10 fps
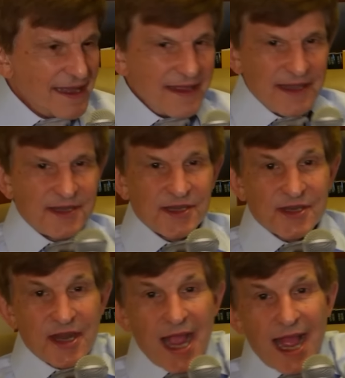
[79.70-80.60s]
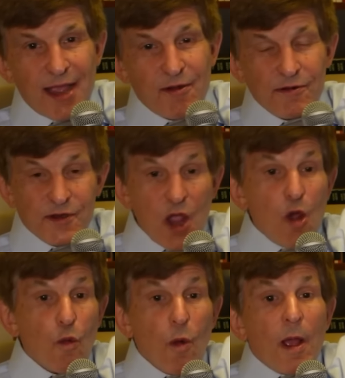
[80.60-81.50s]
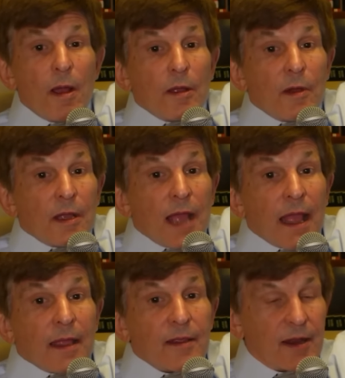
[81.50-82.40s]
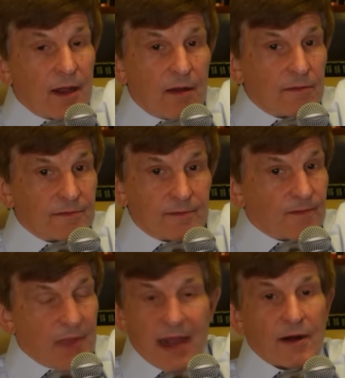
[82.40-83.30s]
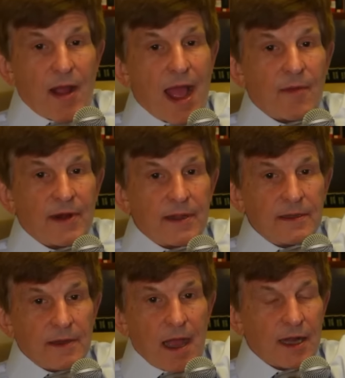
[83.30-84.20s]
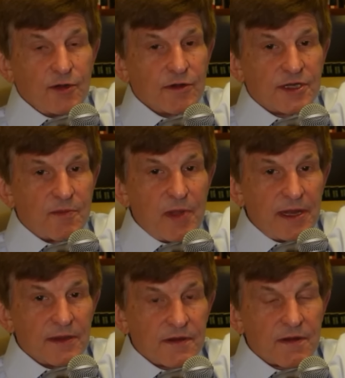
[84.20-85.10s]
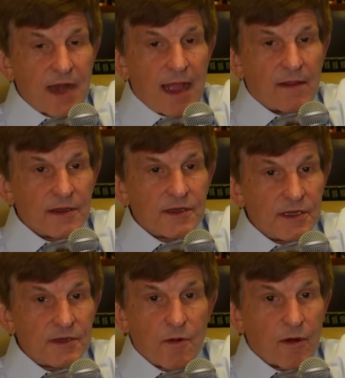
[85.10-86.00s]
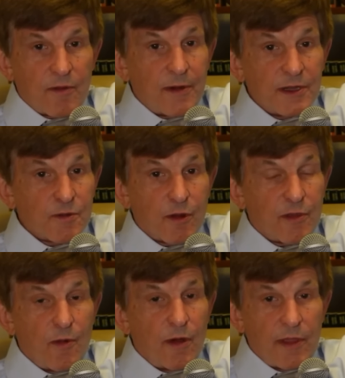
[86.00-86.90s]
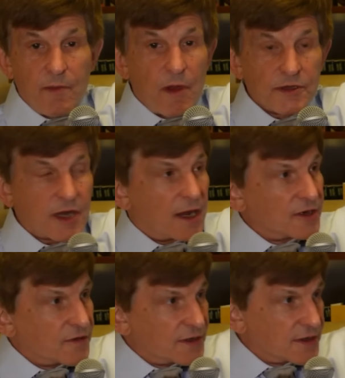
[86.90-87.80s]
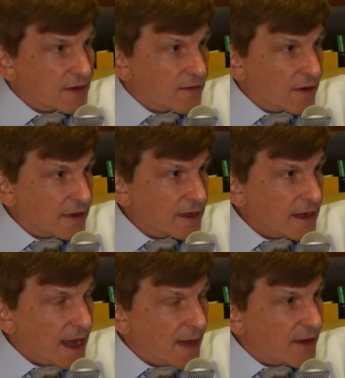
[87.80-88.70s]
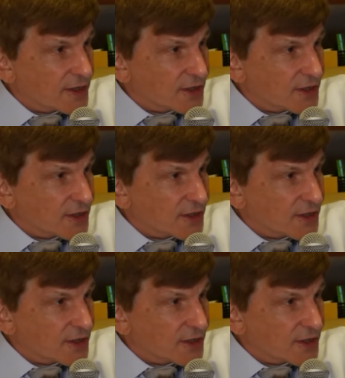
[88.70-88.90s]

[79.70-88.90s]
This is a guy who's, I don't know how many hundreds of billions of dollars he's worth, but he's worth more than most countries of the world. How much?